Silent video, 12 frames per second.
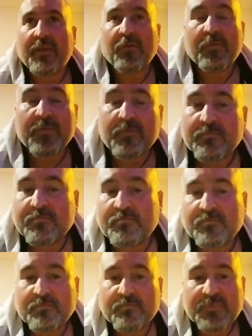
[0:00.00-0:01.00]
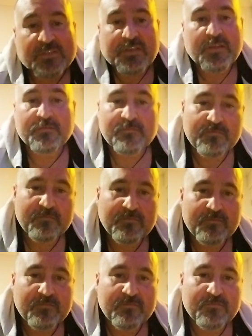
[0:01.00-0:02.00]
equipment. That's it.
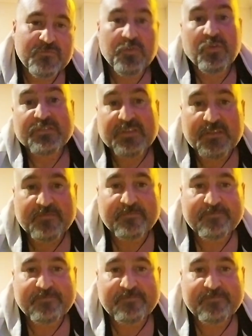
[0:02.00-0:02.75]
You know what I see?